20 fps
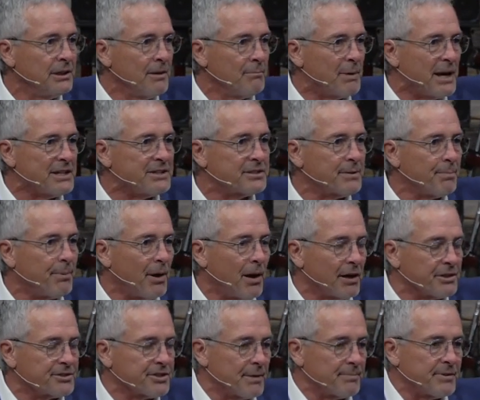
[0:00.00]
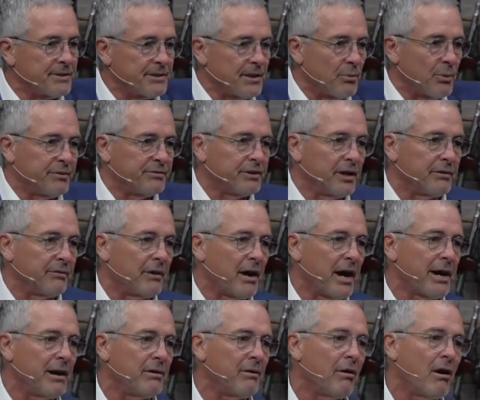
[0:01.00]
based upon something that we've done
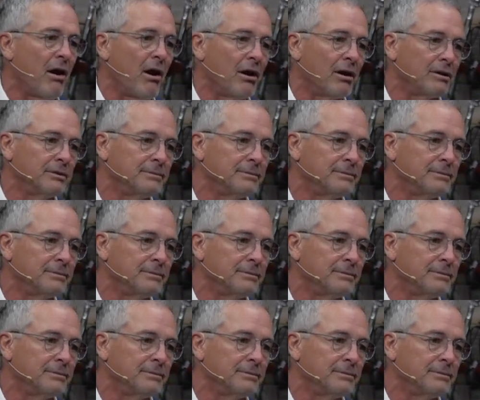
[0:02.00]
right or wrong.